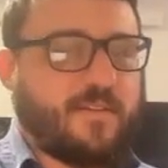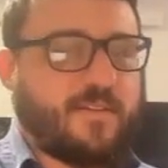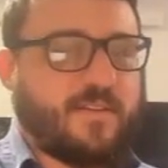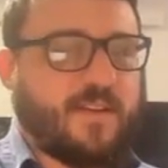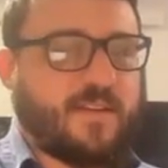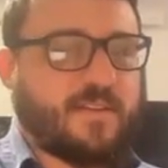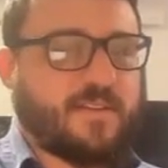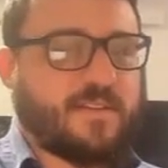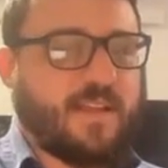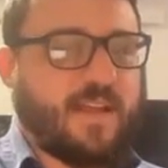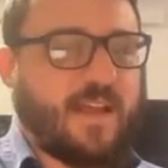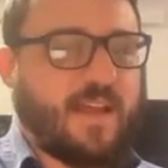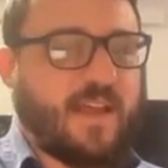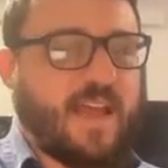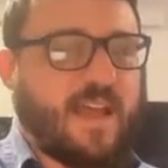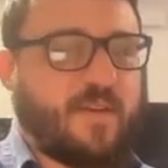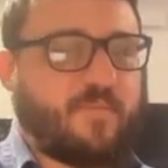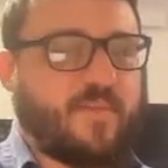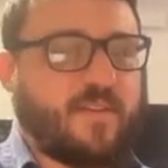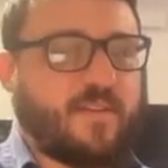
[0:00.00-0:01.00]
does not
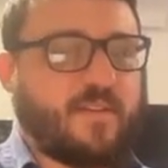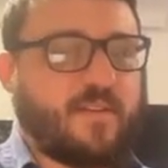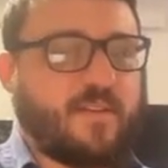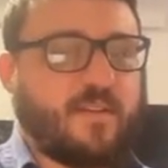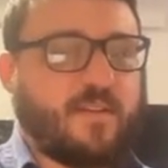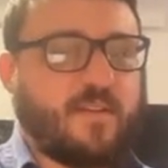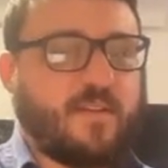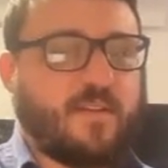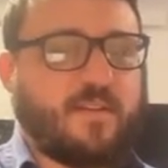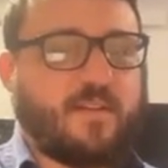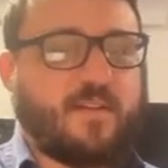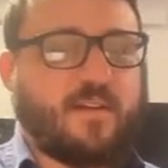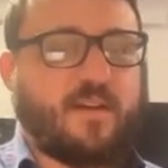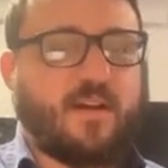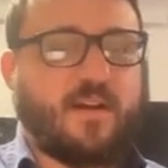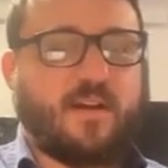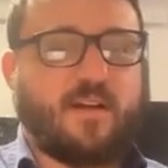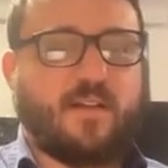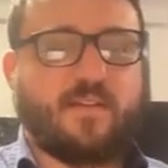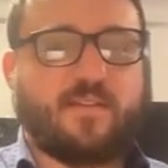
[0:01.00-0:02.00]
happen
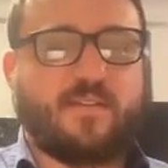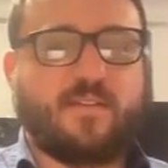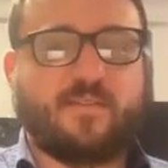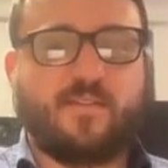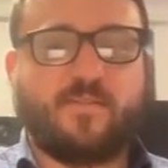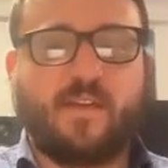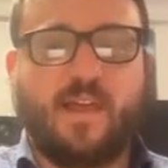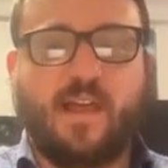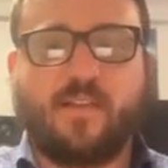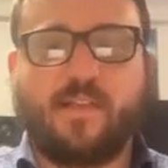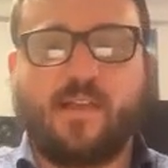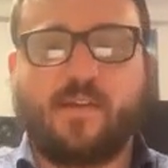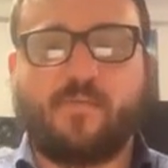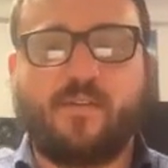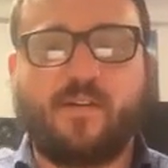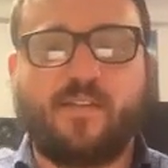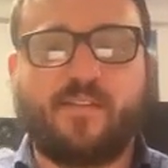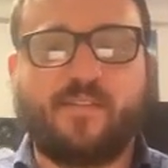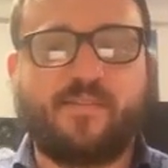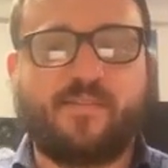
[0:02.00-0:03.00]
all at
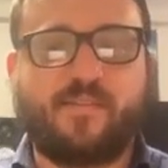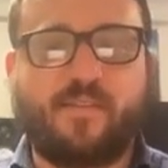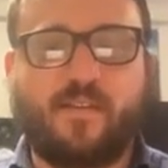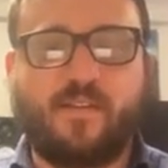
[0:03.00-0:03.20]
once.